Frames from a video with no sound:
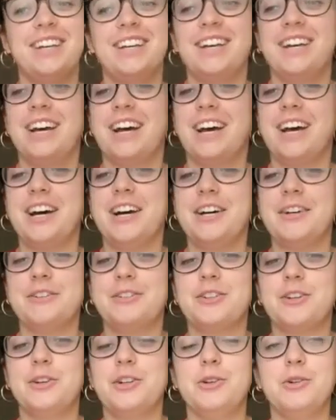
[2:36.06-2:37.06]

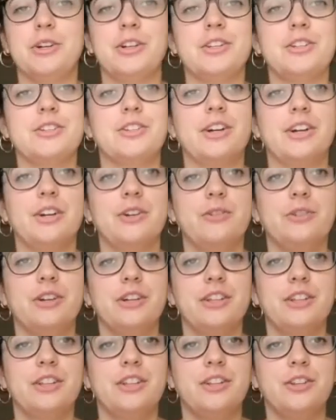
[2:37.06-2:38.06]
So you want to start
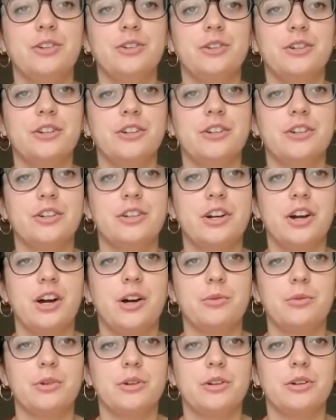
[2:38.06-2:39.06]
with your
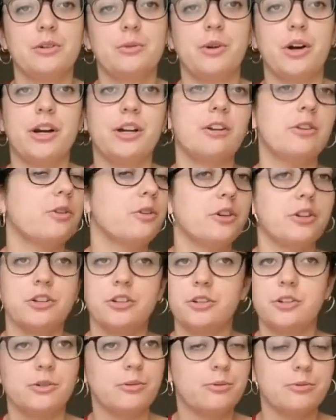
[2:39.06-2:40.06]
copper wire or
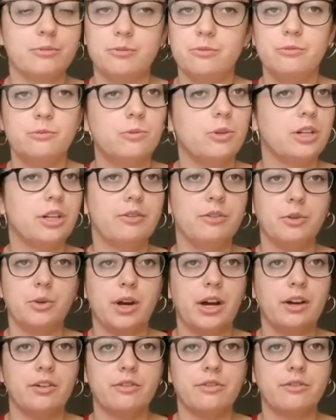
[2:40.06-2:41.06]
your whatever you
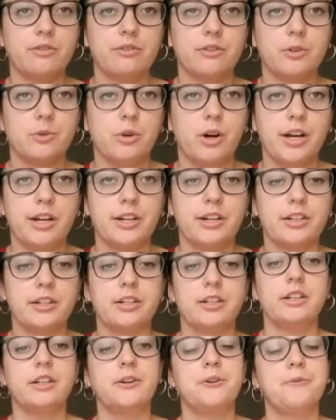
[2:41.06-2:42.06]
have for wire.
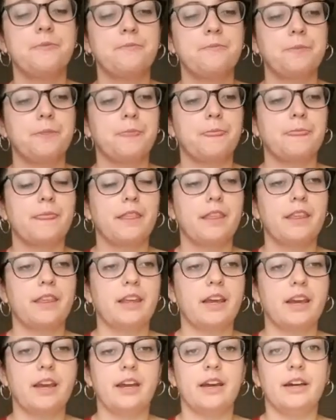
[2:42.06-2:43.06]

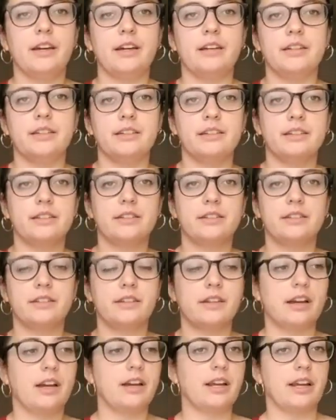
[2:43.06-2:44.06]
And
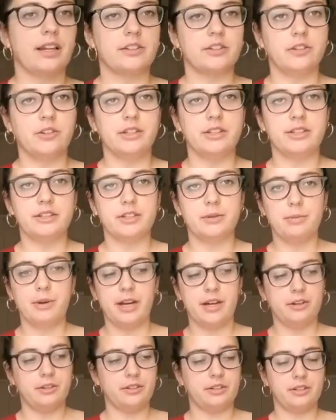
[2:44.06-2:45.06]
again, so this is
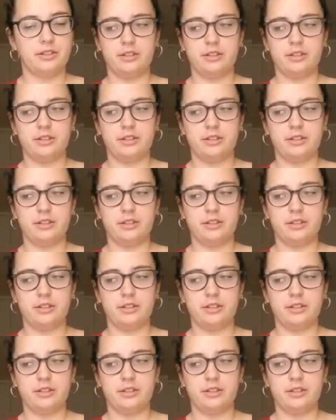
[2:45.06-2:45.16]
about